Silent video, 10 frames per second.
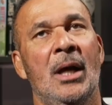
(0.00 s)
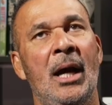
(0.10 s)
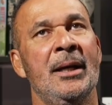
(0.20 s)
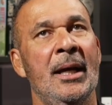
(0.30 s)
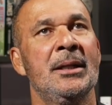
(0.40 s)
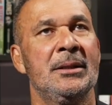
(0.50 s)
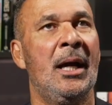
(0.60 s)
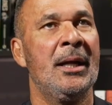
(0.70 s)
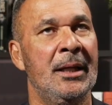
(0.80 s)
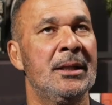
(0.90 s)
I get it.
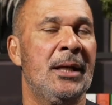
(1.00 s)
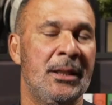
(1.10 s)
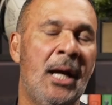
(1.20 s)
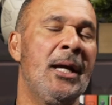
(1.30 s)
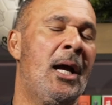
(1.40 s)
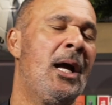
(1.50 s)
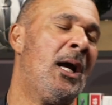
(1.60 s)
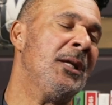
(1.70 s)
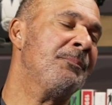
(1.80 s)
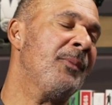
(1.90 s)

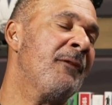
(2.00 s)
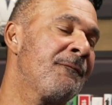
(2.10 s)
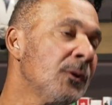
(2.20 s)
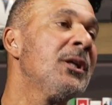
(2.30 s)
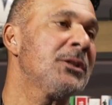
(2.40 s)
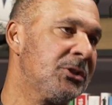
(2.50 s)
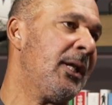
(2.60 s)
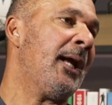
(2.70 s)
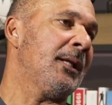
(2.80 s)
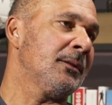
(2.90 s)
I fully
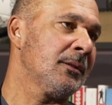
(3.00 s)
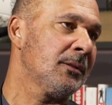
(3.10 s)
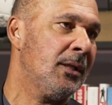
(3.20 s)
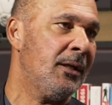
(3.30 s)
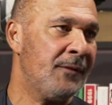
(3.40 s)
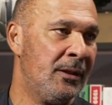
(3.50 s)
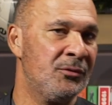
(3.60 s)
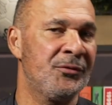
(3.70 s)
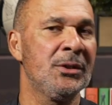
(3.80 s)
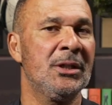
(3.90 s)
understand. I
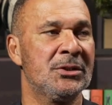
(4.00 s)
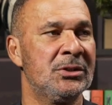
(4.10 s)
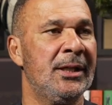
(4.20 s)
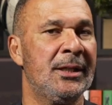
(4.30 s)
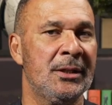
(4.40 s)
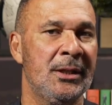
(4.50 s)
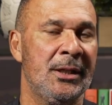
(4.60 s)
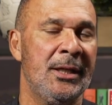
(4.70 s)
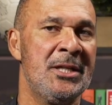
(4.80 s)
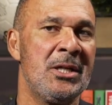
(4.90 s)
fully understand.
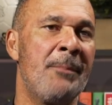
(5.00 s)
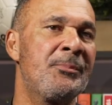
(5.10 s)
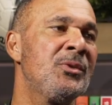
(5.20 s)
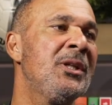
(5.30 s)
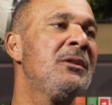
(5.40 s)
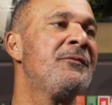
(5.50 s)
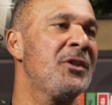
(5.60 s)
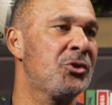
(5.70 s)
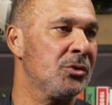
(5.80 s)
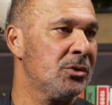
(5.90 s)
It's up to the
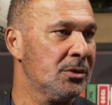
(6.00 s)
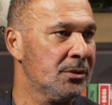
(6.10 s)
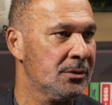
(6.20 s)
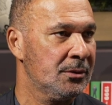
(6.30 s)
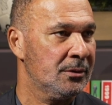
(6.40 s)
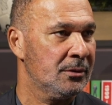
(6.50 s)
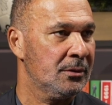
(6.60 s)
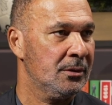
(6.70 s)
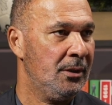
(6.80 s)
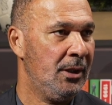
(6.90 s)
individual
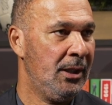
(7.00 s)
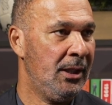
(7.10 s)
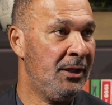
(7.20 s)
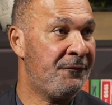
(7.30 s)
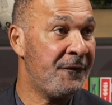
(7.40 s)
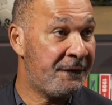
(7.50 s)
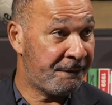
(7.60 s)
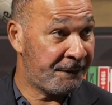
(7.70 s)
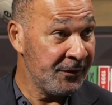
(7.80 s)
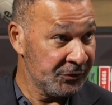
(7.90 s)
if he
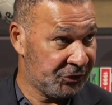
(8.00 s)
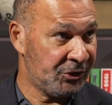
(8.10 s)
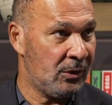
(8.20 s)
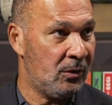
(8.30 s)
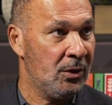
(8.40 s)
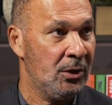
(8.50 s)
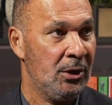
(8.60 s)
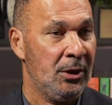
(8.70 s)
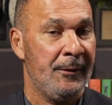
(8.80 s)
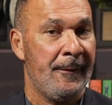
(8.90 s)
feels so.
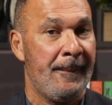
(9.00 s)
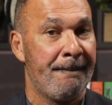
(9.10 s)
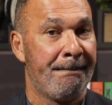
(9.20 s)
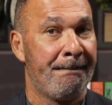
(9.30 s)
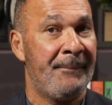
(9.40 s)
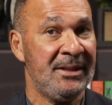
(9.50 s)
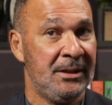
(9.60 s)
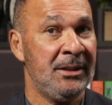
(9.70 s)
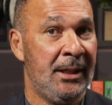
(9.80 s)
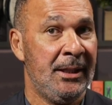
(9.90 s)
But
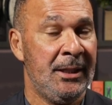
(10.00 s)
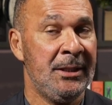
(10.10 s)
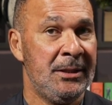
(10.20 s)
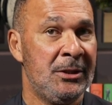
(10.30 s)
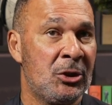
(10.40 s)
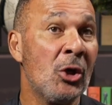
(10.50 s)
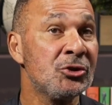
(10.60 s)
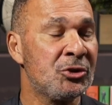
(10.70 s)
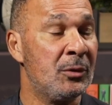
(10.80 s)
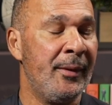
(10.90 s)
the
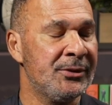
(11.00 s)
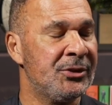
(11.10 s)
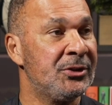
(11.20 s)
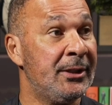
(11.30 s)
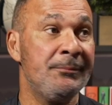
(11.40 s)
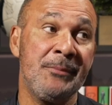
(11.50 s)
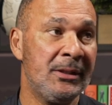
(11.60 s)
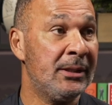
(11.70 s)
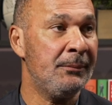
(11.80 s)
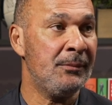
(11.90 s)
consequences can
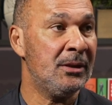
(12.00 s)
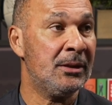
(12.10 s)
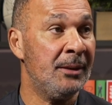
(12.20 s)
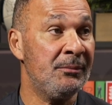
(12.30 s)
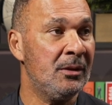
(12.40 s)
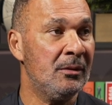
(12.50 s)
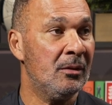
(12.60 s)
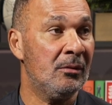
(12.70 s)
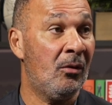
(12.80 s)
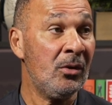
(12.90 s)
be
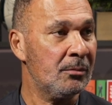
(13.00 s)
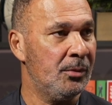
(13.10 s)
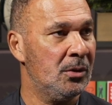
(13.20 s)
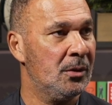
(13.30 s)
horrible.